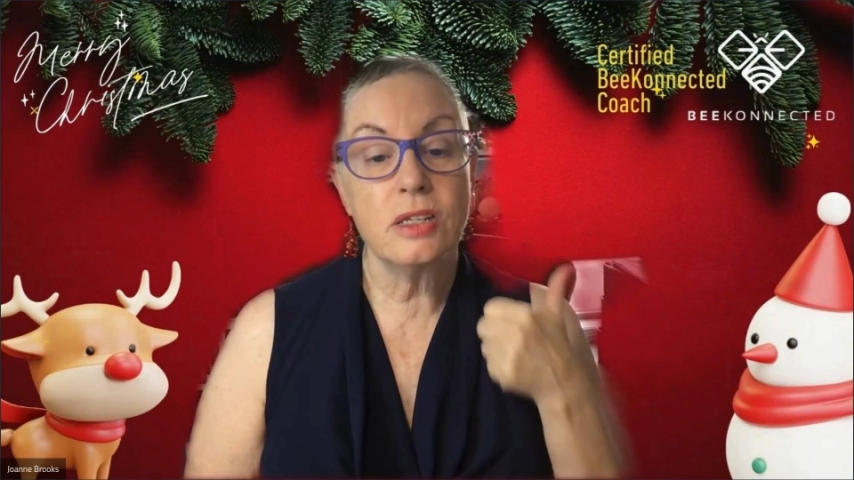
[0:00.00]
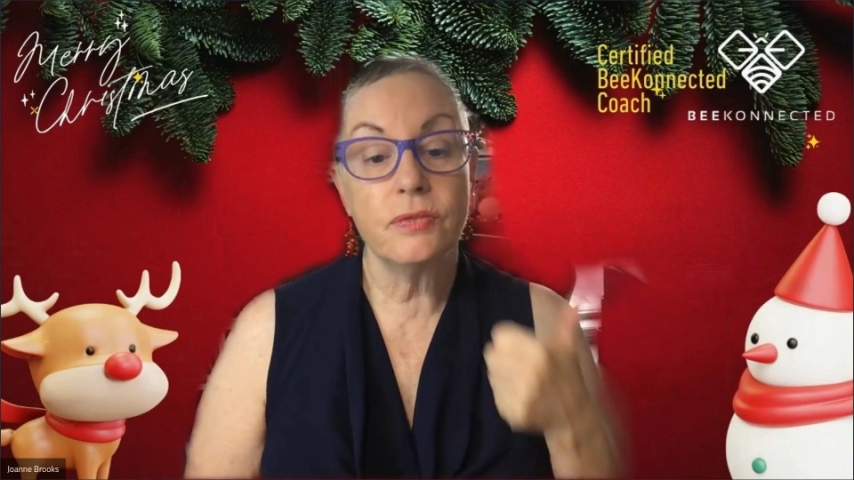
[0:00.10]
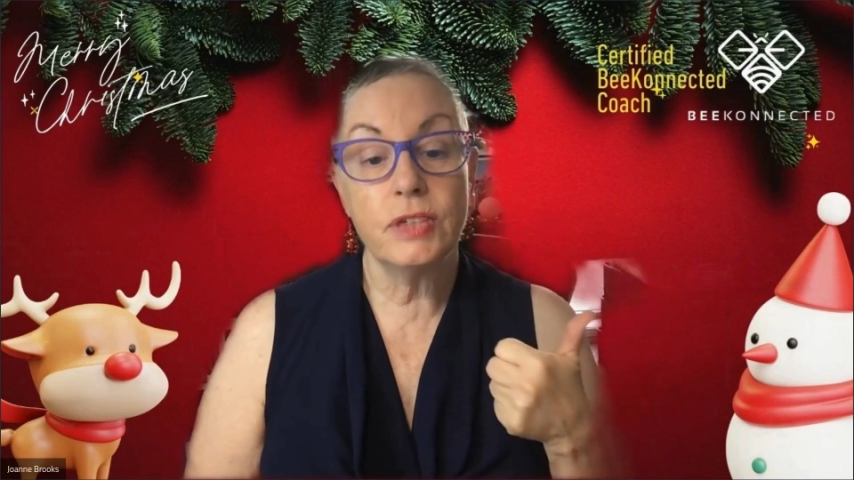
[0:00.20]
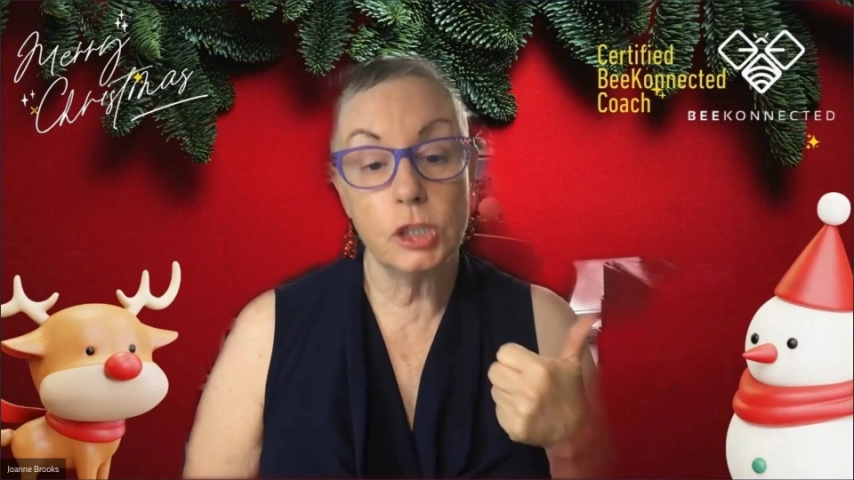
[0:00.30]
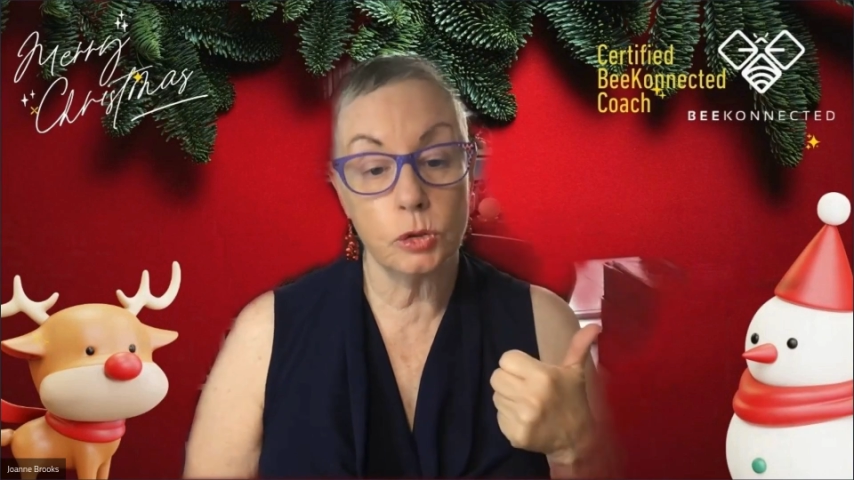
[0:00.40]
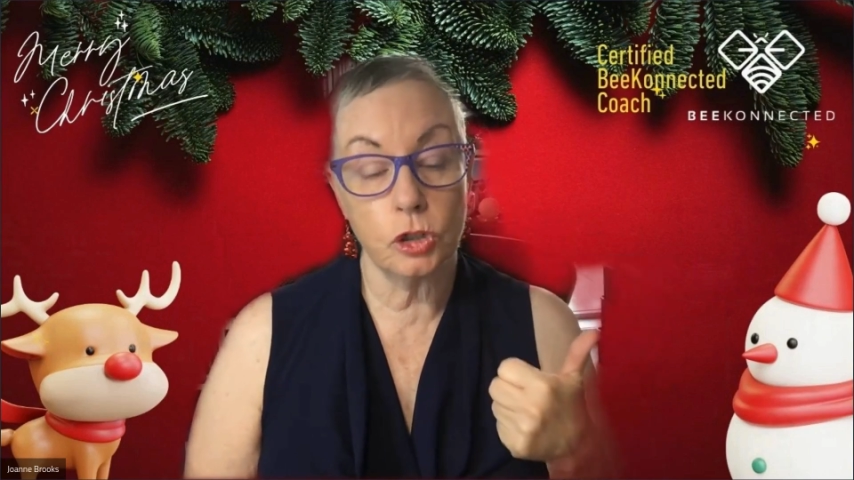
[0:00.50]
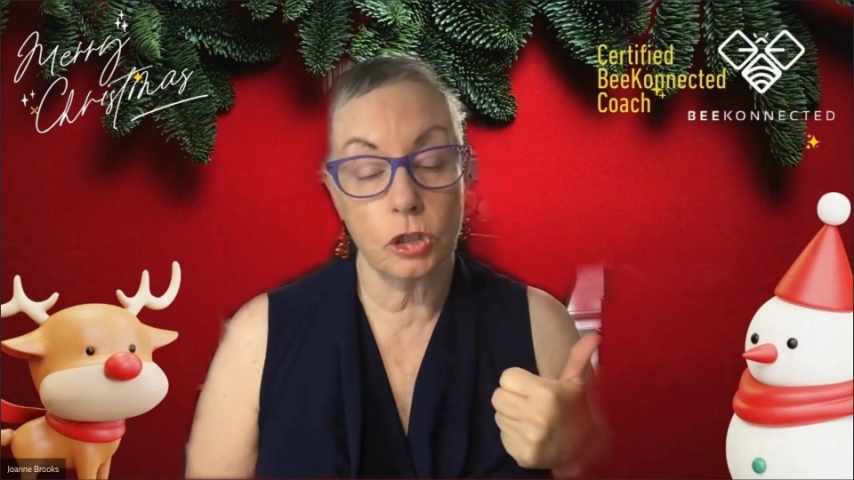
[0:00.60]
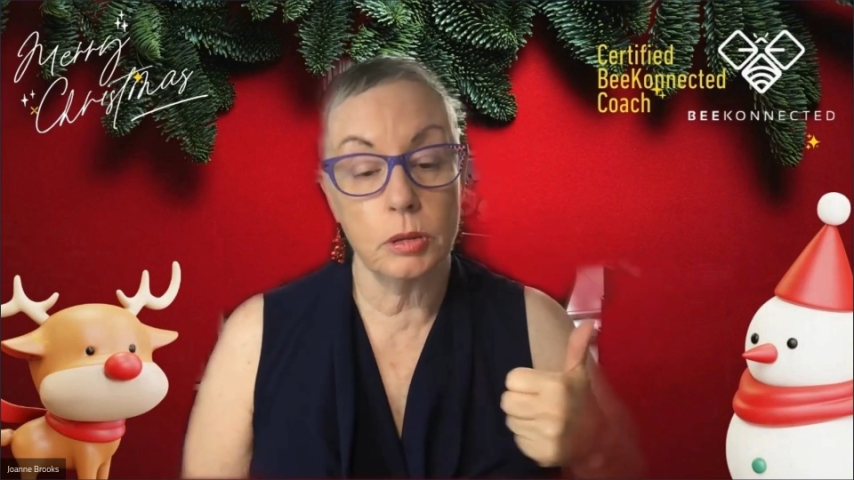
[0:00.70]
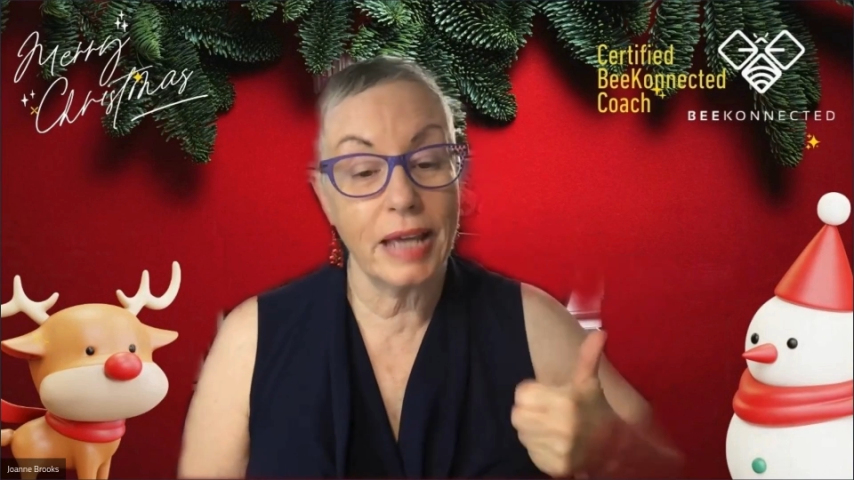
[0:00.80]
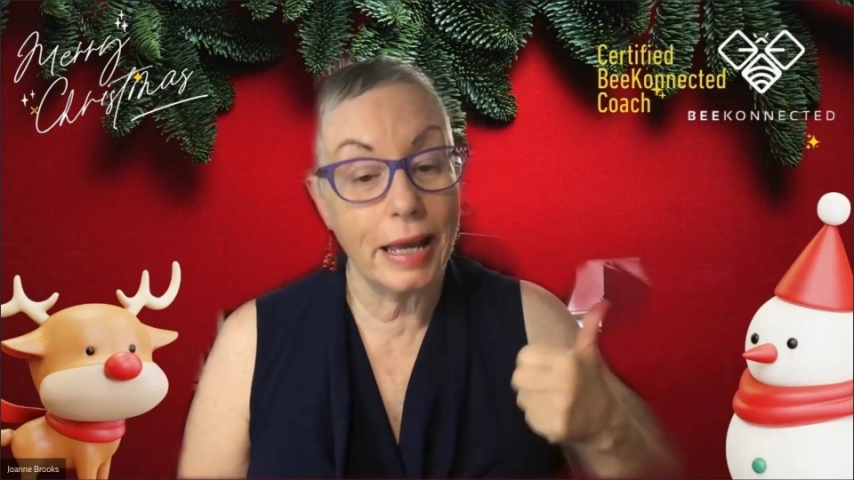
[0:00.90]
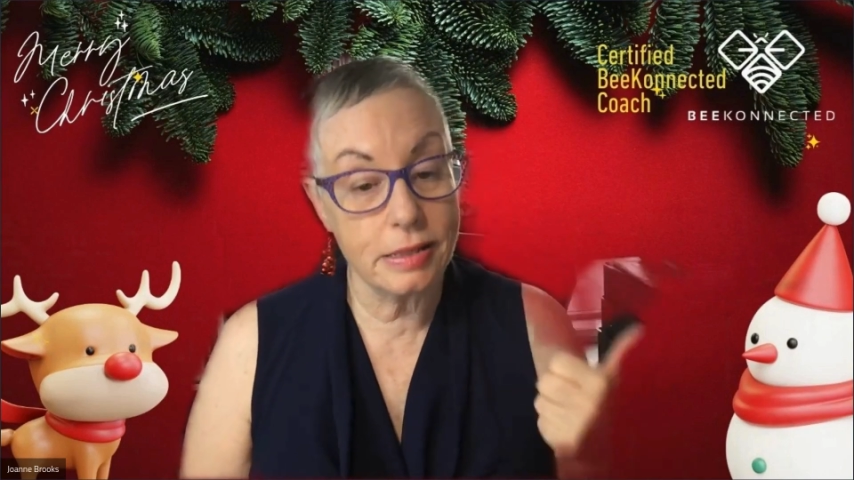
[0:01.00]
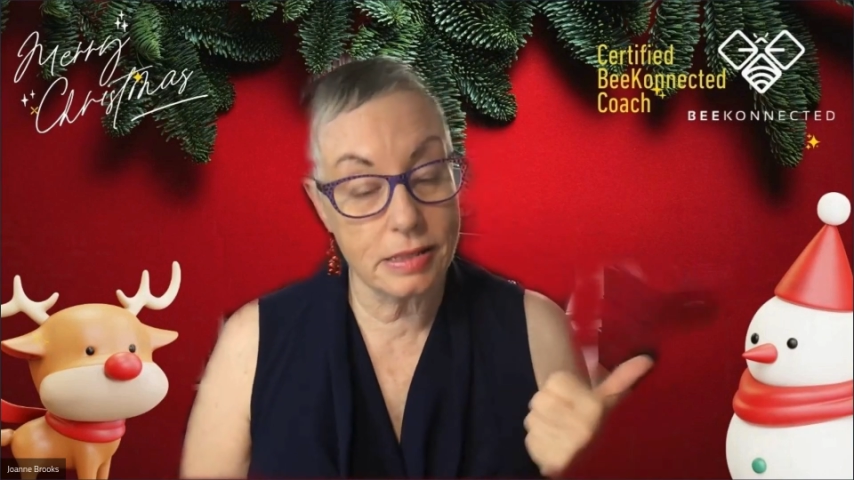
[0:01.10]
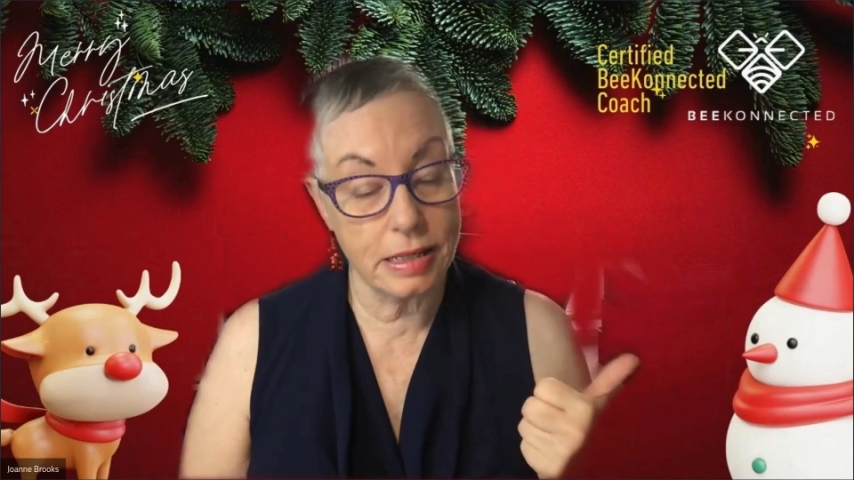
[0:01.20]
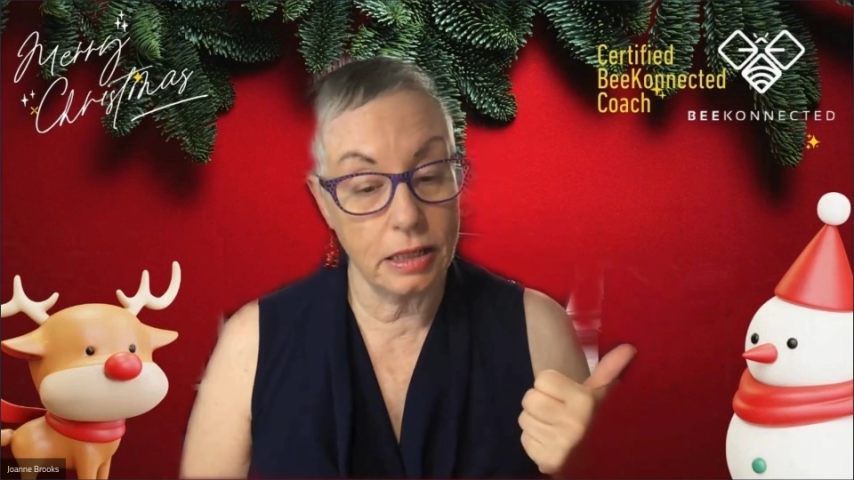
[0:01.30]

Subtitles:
a visual document, how to set